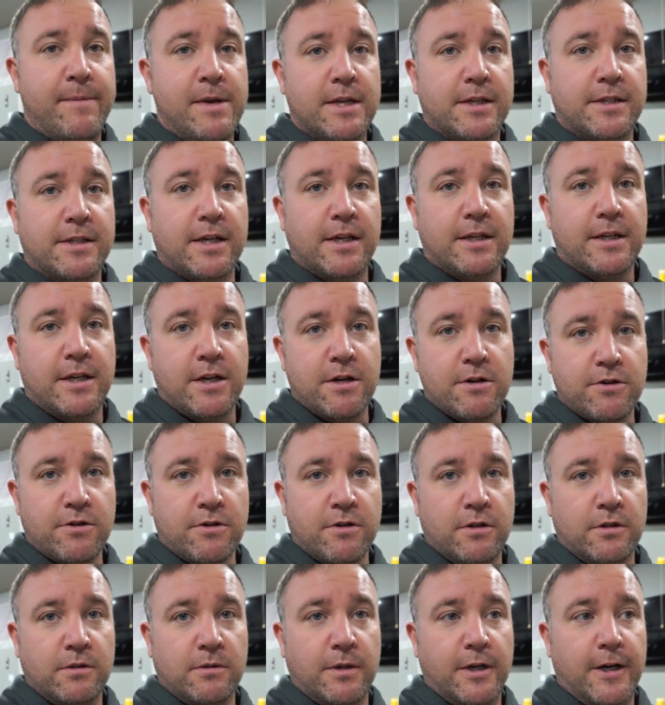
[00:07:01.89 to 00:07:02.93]
being said, gears are
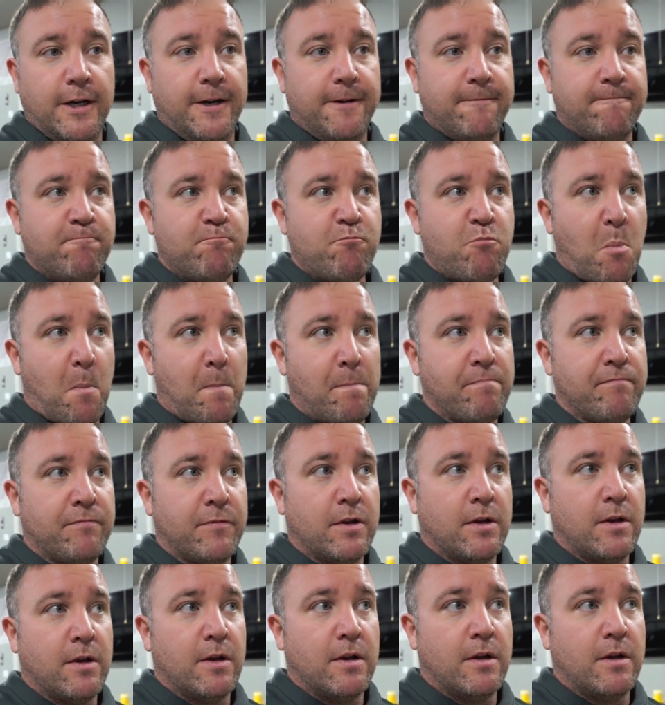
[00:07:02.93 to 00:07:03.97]
on the way.
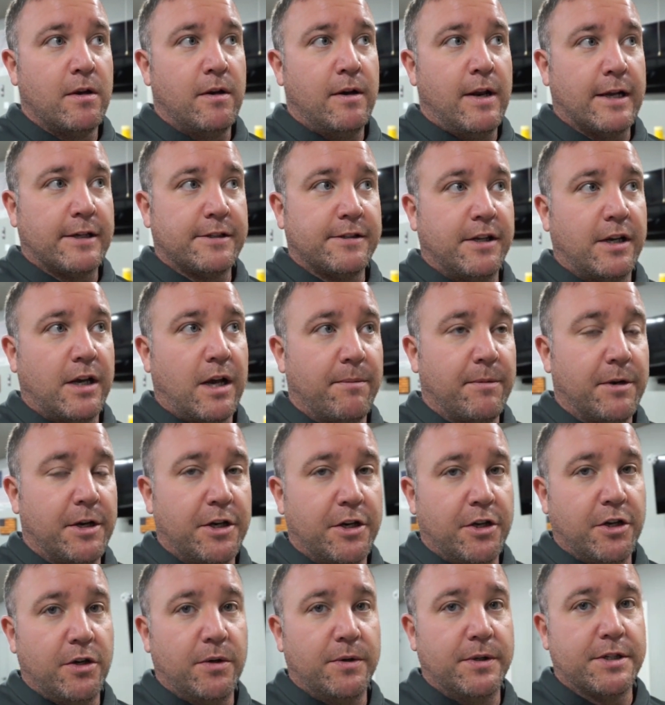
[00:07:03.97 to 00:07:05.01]
Next thing I'm going to
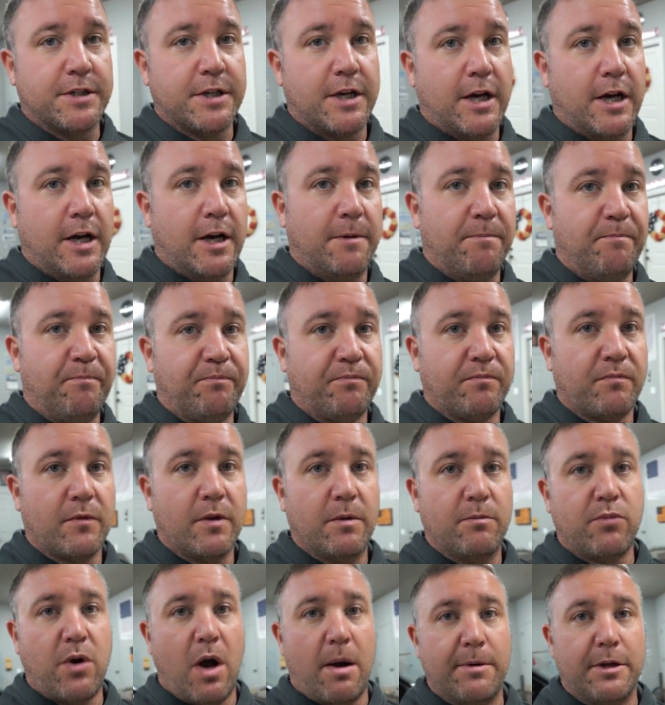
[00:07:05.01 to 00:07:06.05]
do is
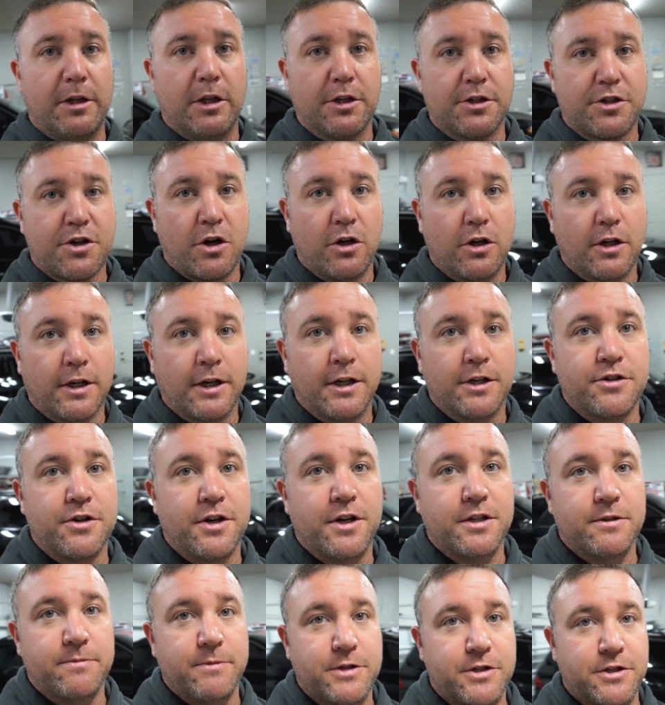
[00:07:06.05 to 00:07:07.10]
probably start looking at
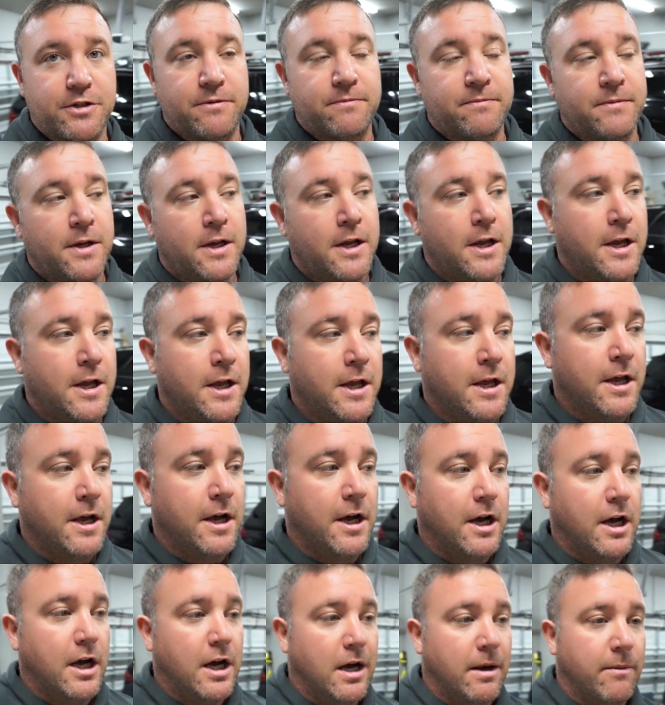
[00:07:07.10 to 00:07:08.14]
transmission,
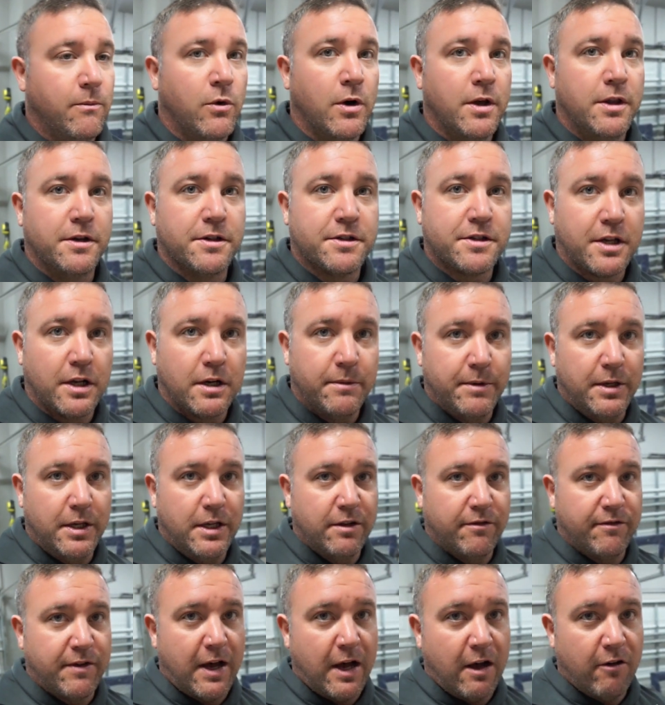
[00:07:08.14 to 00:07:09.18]
whether it's going to be
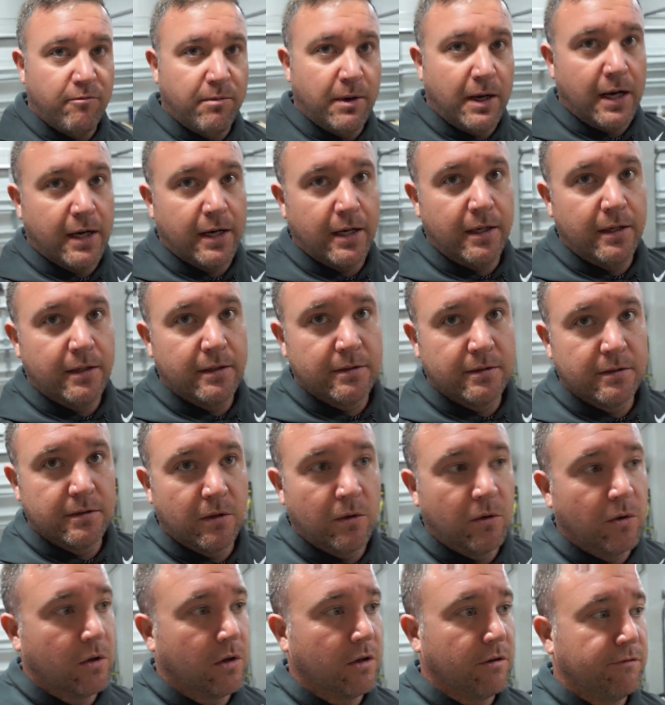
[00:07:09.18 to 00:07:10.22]
the valve body
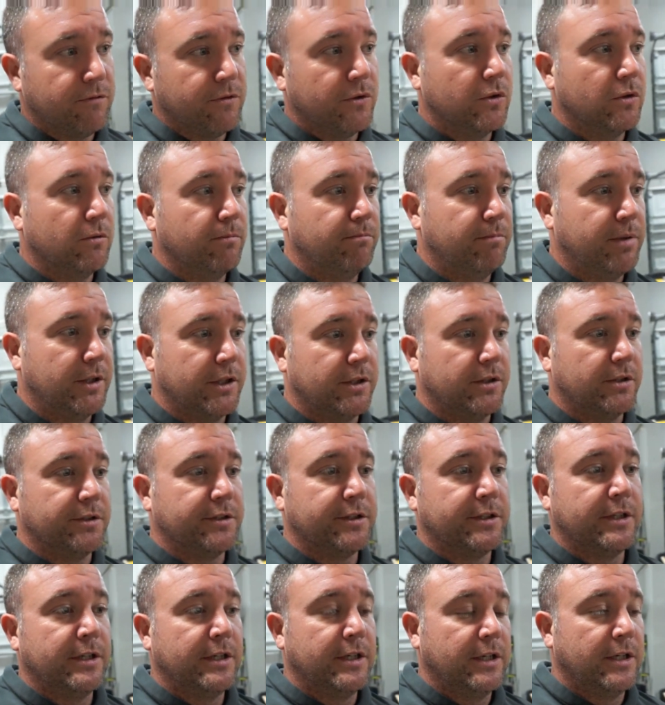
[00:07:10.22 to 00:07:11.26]
or a full
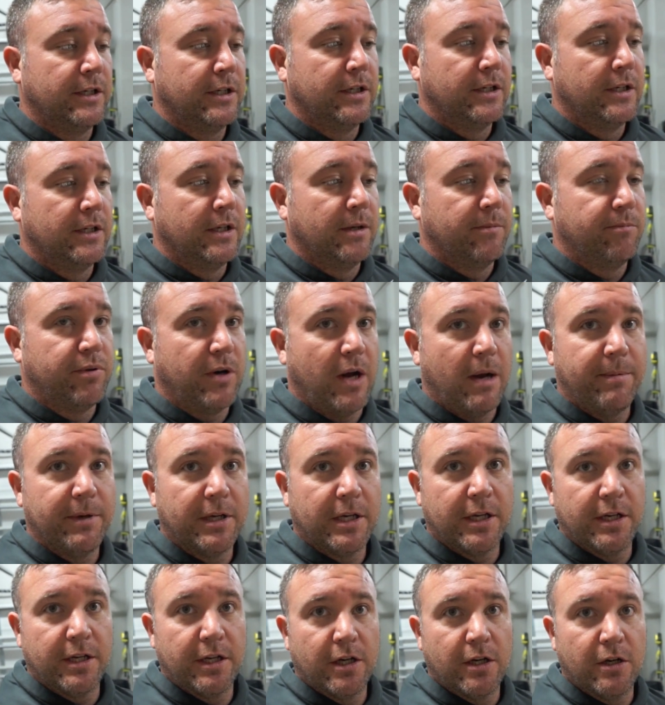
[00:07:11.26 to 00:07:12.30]
build. Probably
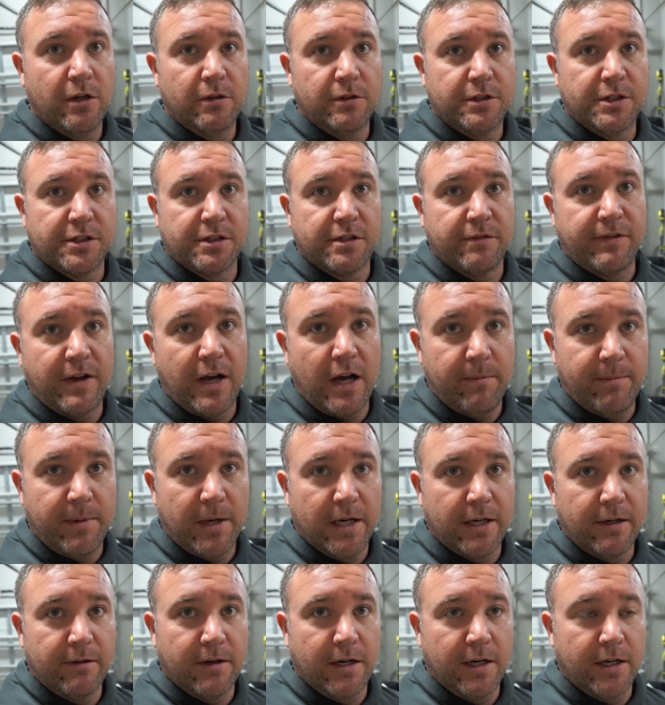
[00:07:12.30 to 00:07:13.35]
going to go just a valve
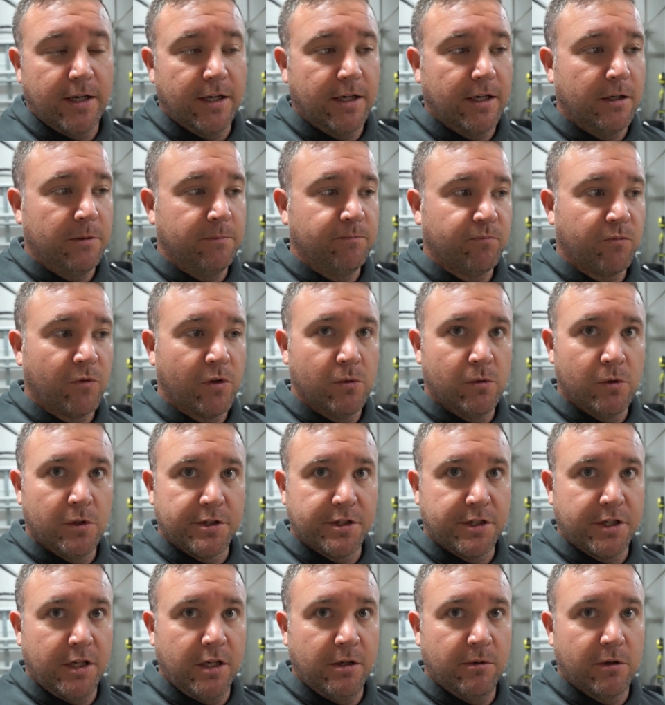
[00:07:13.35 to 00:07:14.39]
body right now. We'll
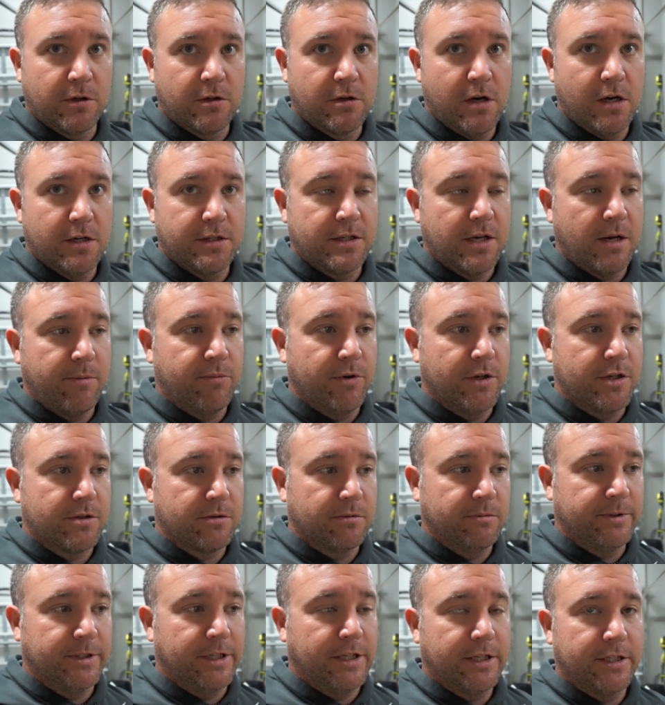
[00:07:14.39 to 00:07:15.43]
see. We'll cross that bridge
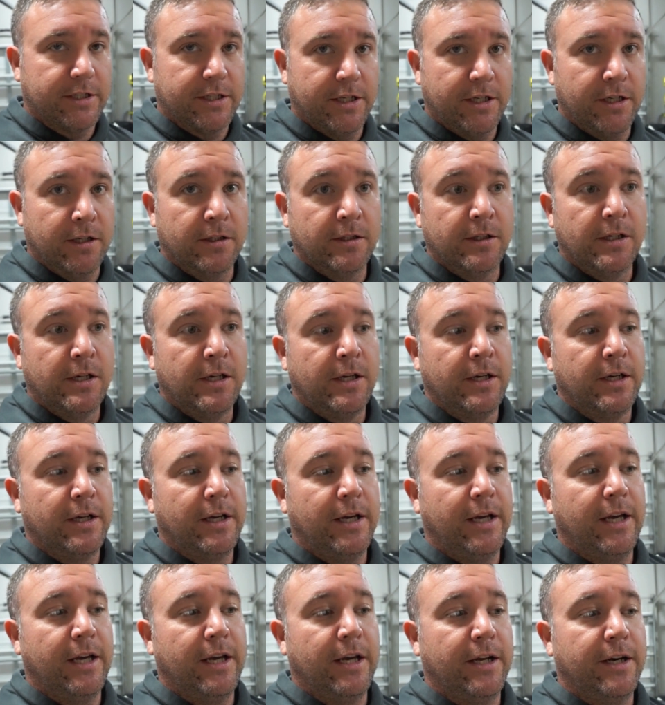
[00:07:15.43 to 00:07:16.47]
when we get there,
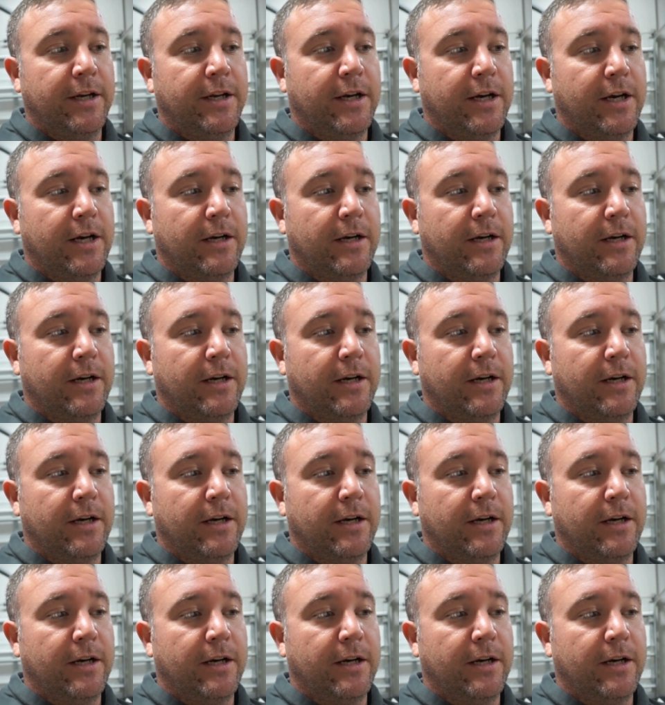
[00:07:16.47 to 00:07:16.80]
and